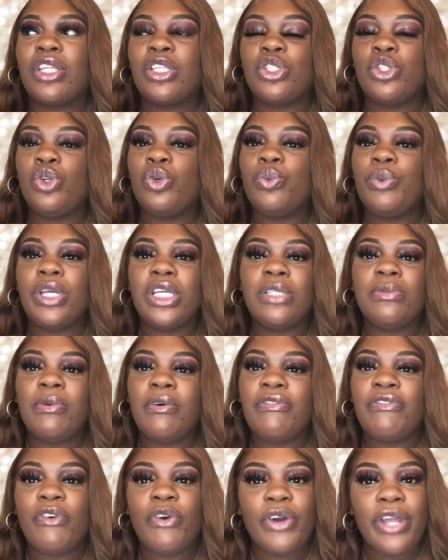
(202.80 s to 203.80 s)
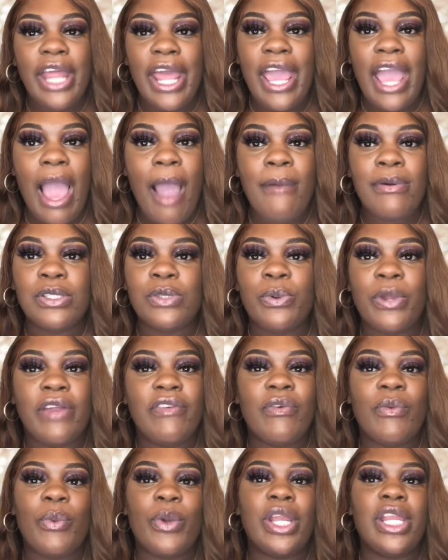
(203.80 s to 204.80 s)
2 weeks before that. I was
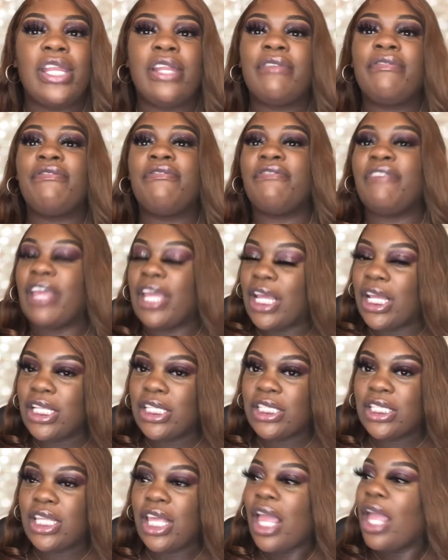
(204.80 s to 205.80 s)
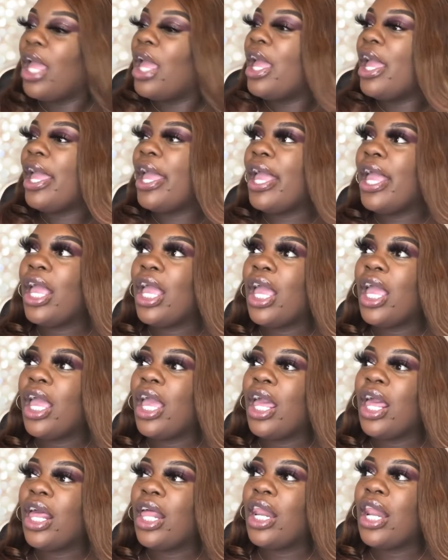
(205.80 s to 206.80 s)
wearing one of the fits.
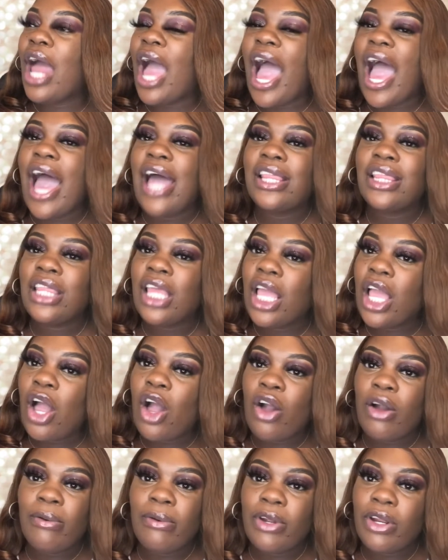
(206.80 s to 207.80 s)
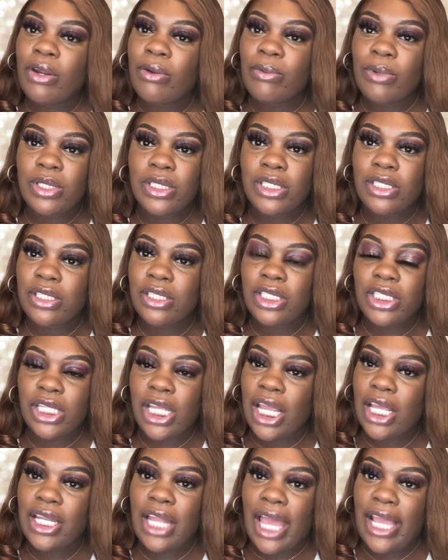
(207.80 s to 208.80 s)
And I think homegirl was, she
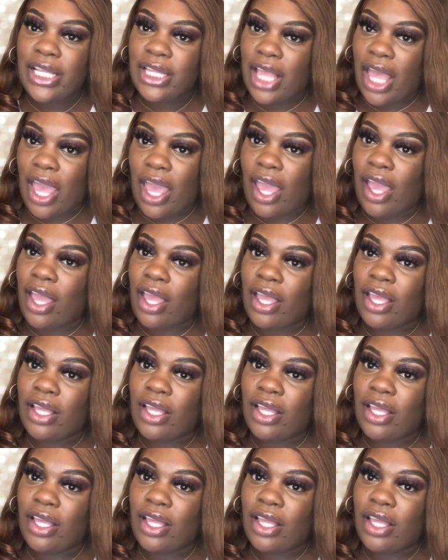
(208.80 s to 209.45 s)
ain't like that.